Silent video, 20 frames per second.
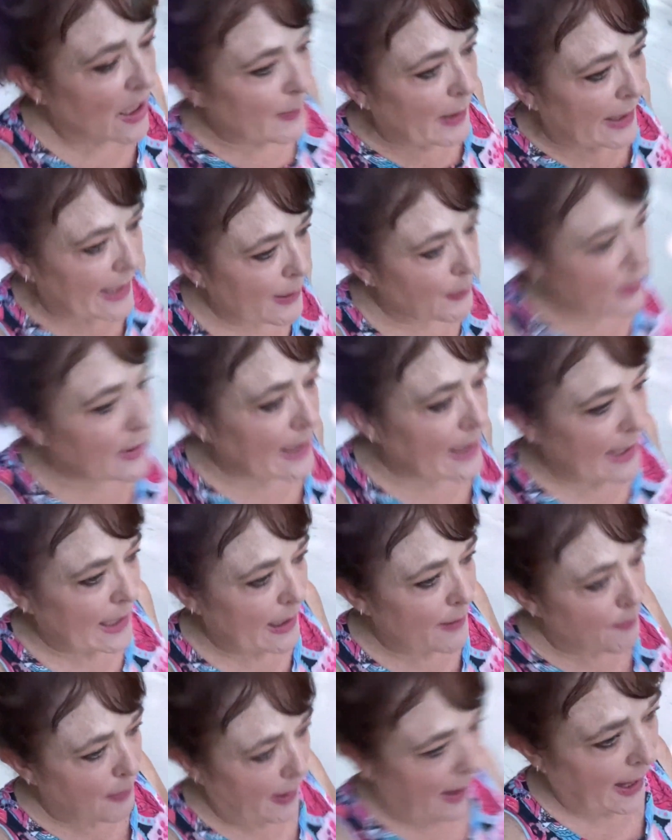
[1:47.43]
But he was an
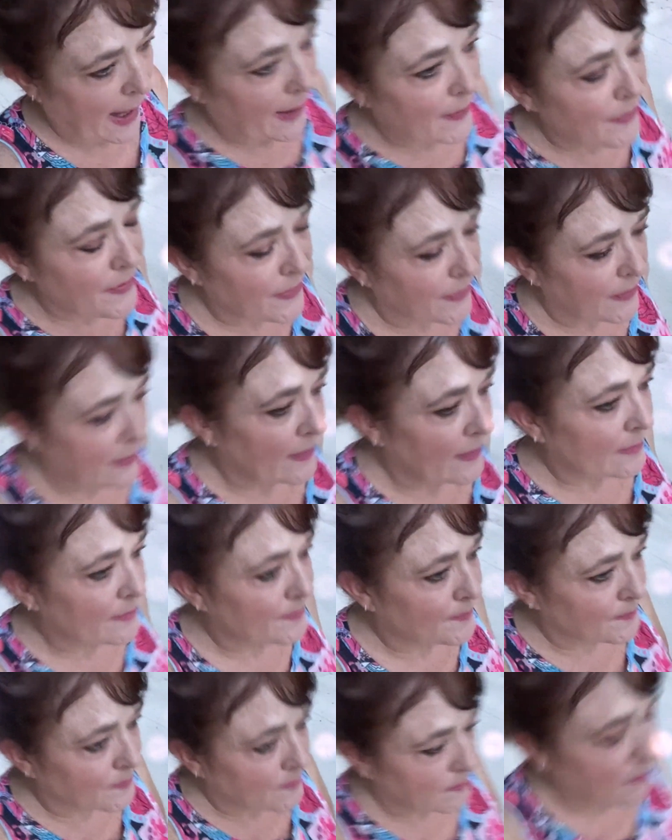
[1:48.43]

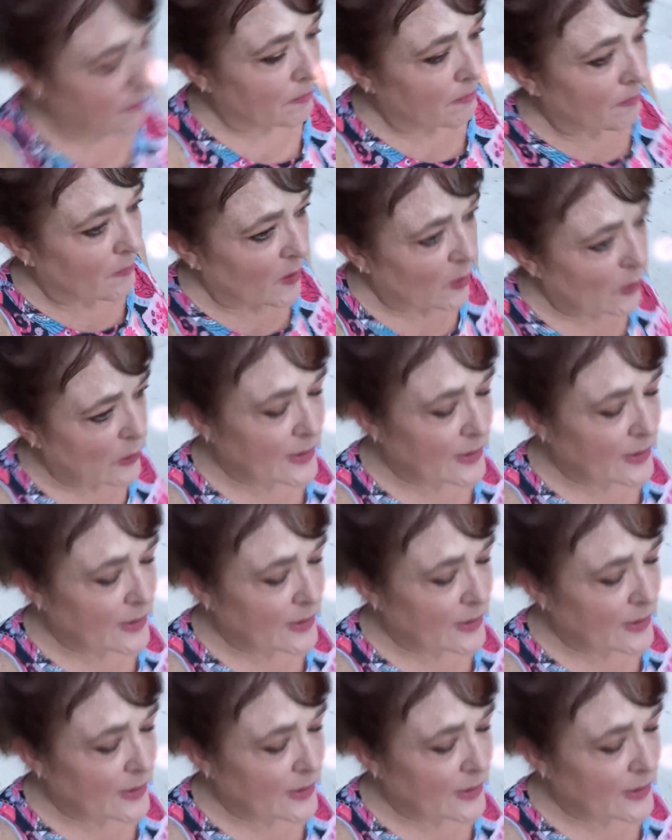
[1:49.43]
empath